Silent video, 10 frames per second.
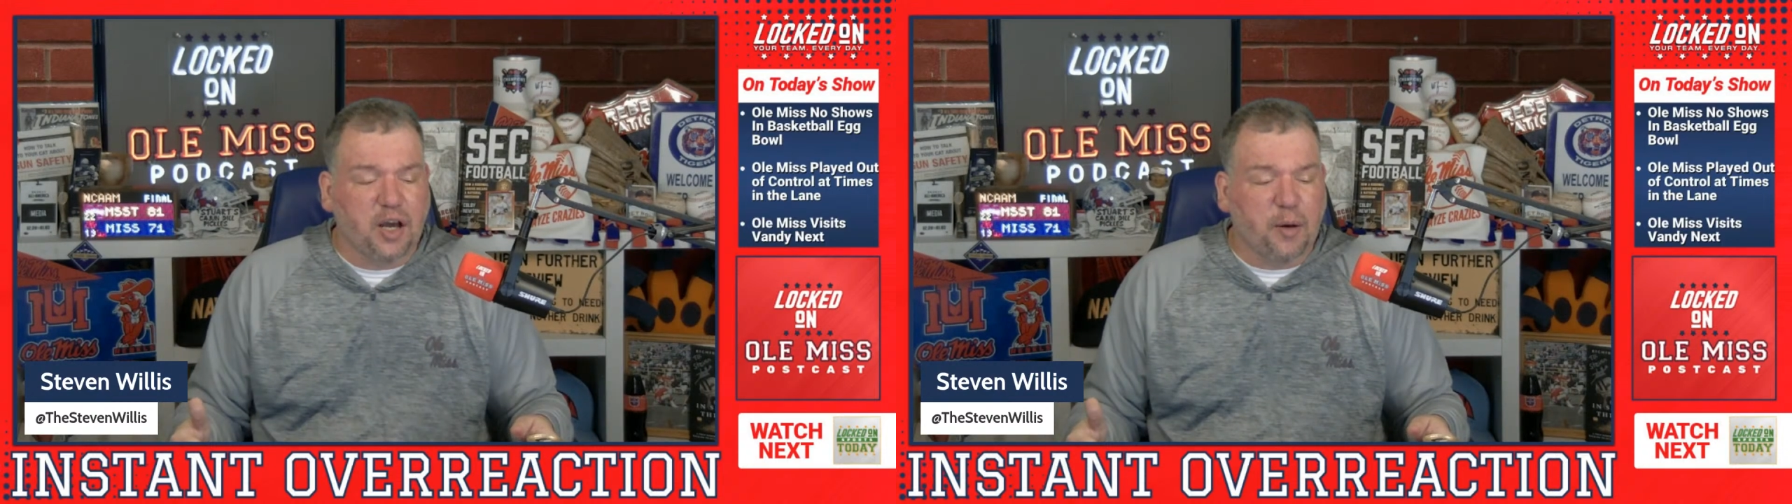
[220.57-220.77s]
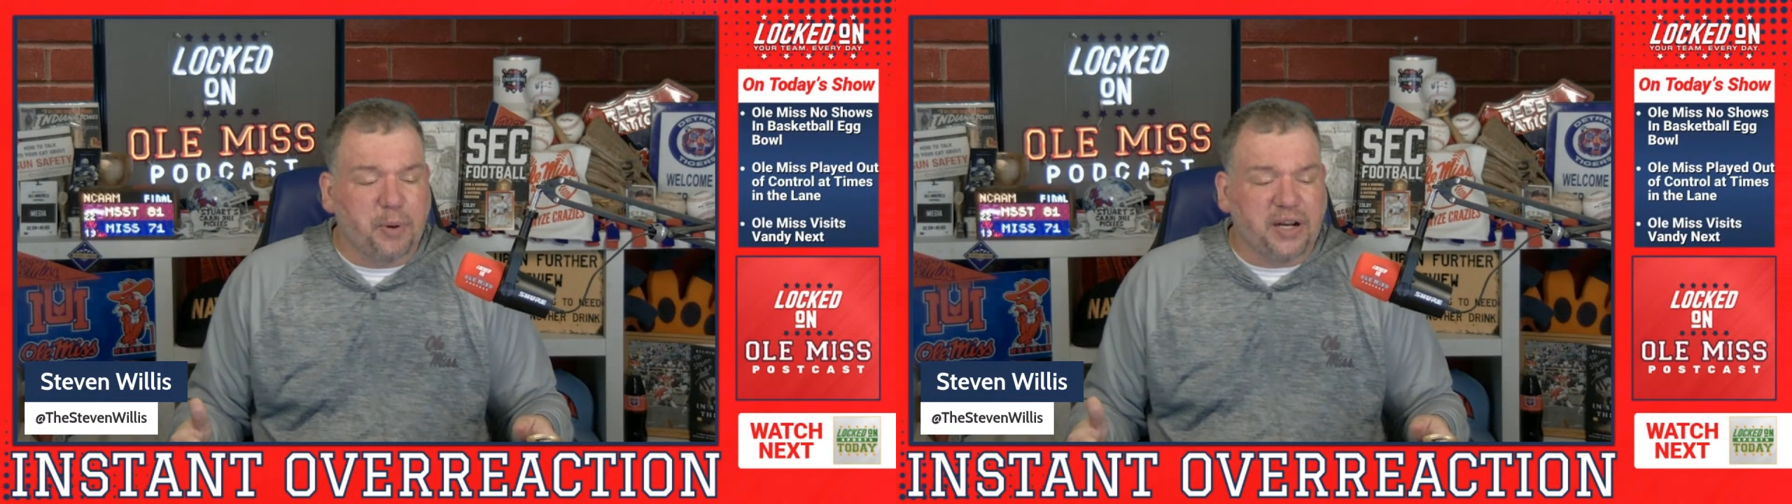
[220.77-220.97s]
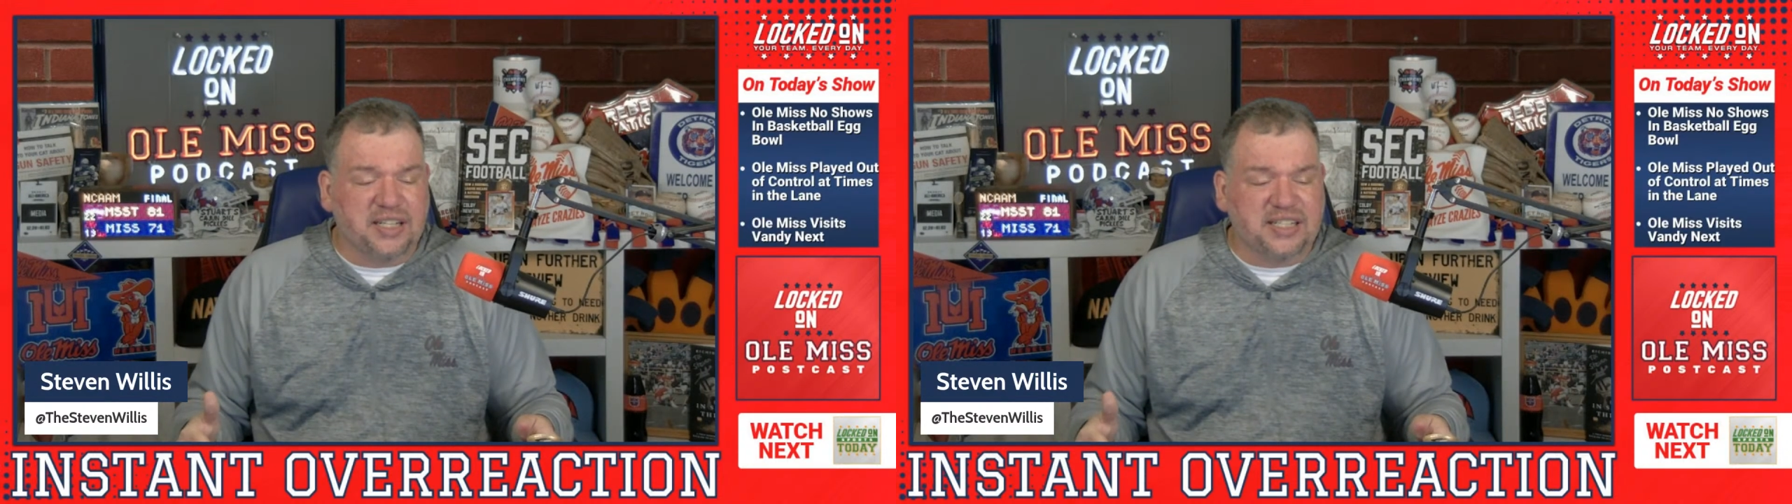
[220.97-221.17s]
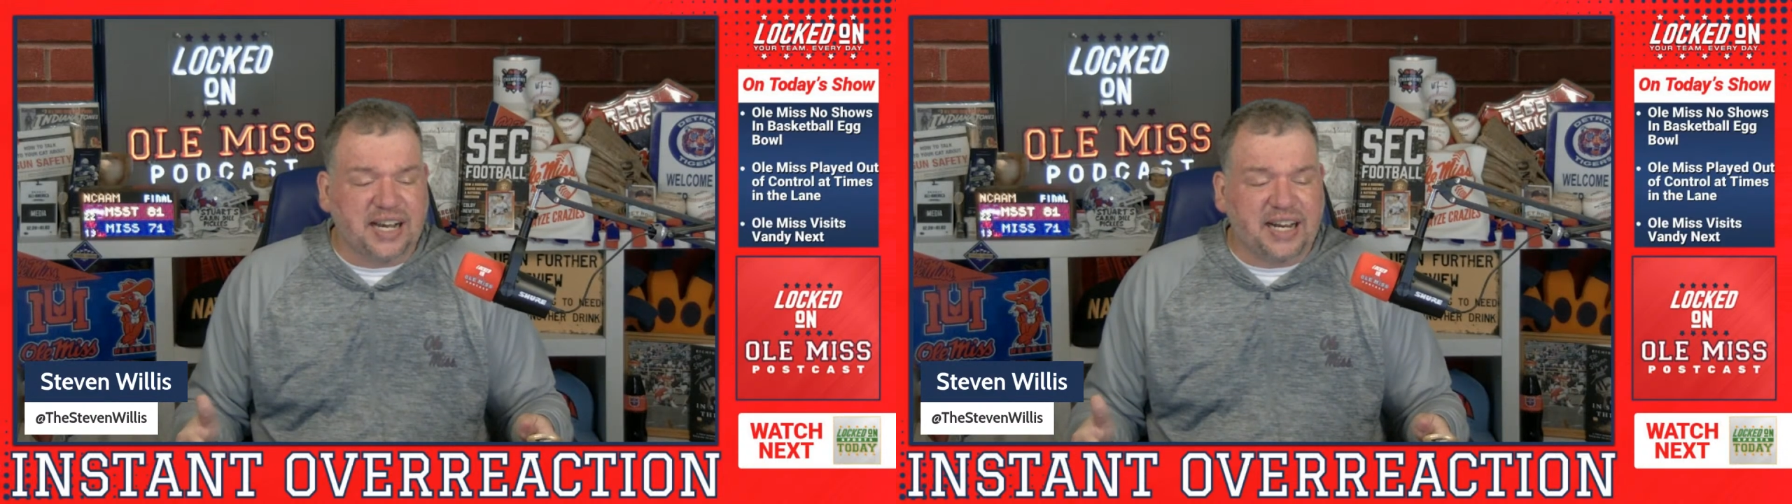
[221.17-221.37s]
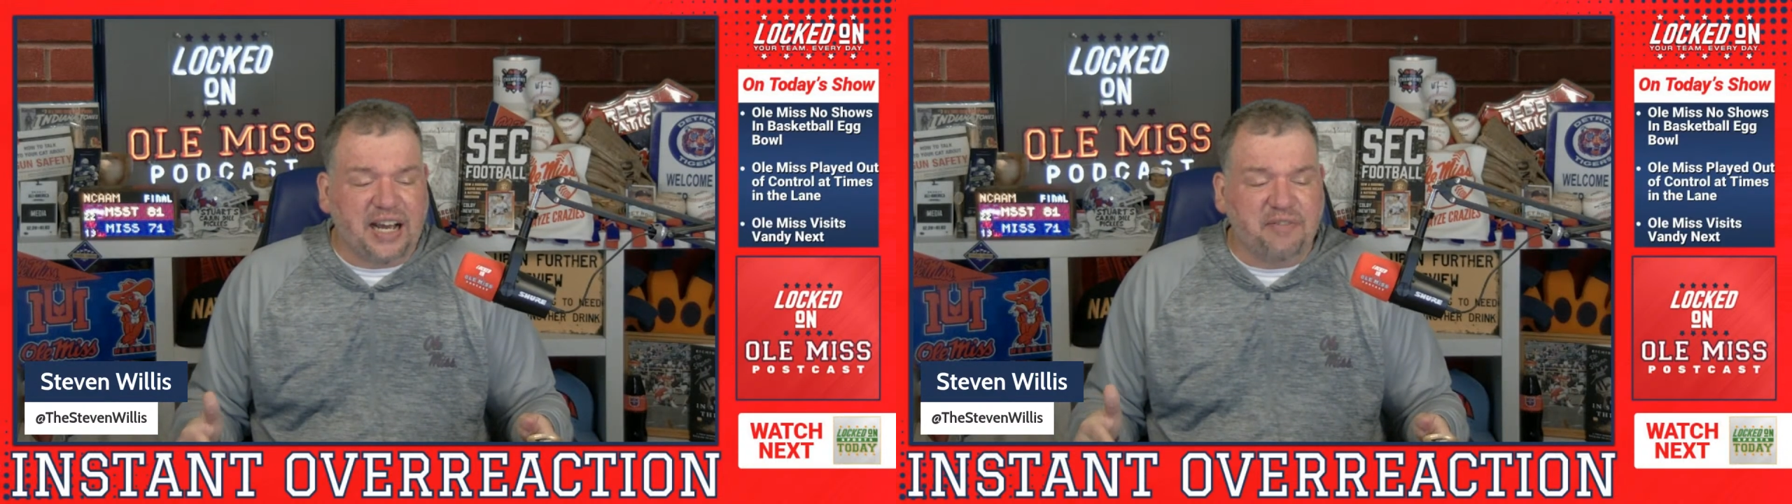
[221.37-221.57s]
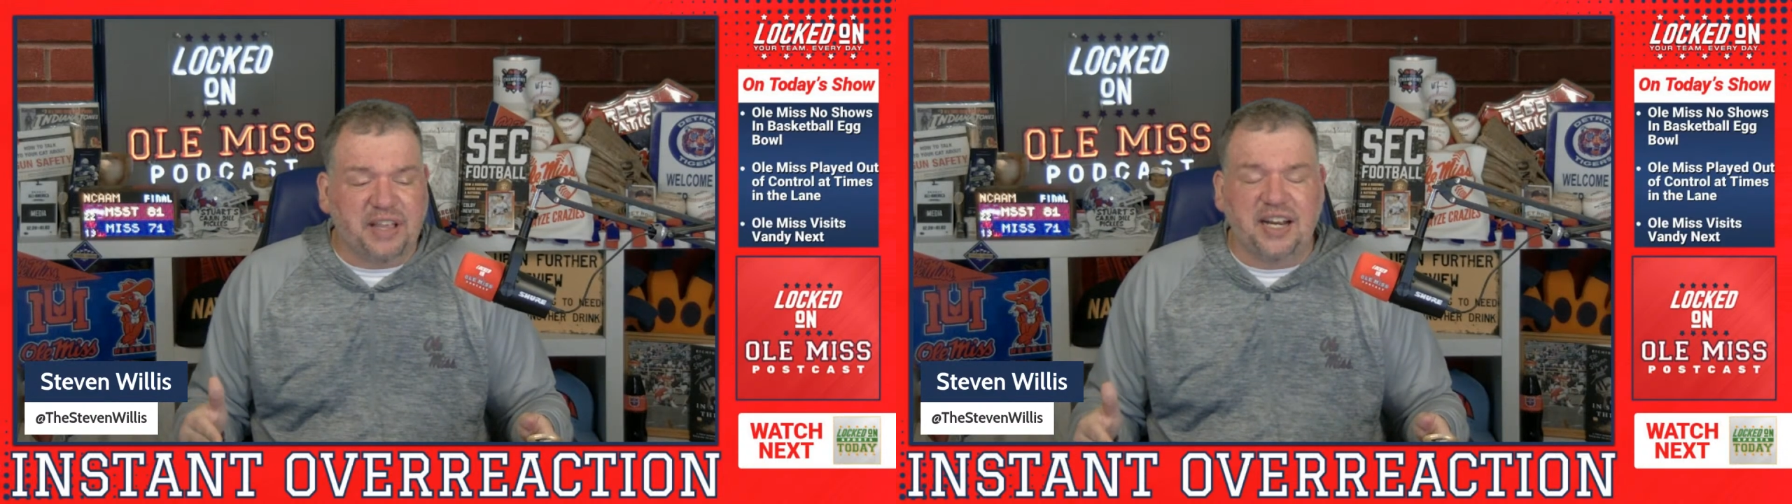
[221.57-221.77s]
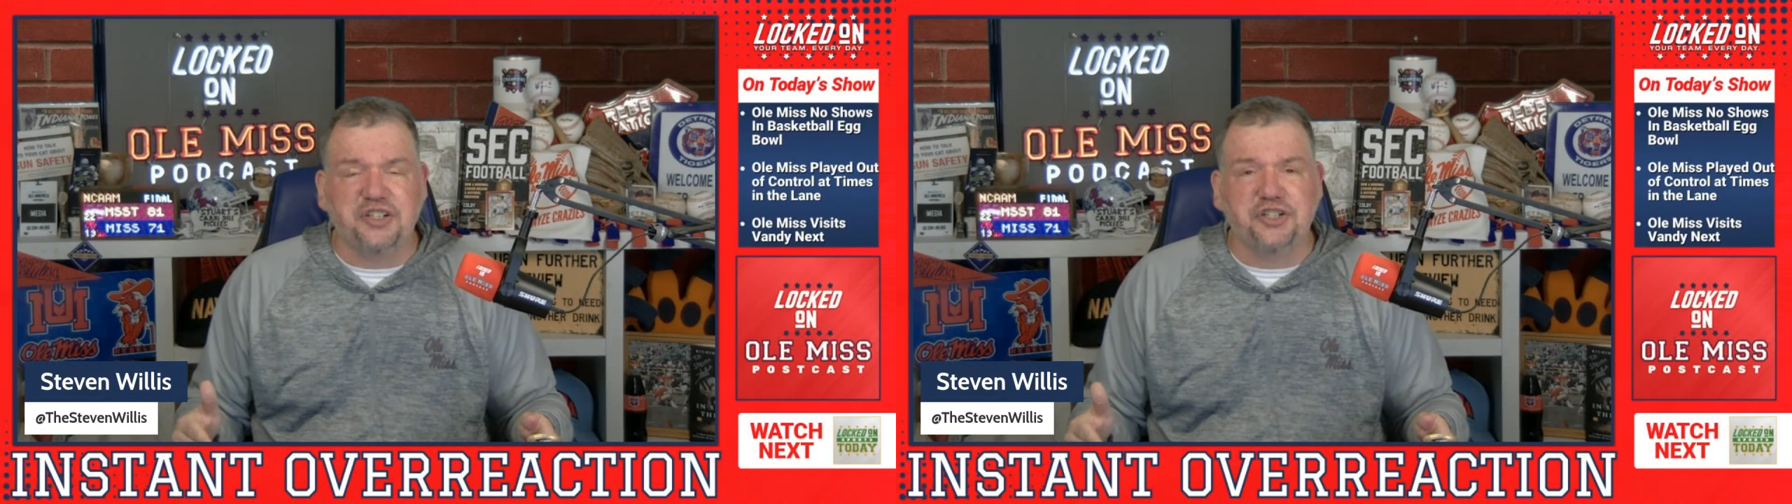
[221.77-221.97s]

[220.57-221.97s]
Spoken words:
But in the second half, they didn't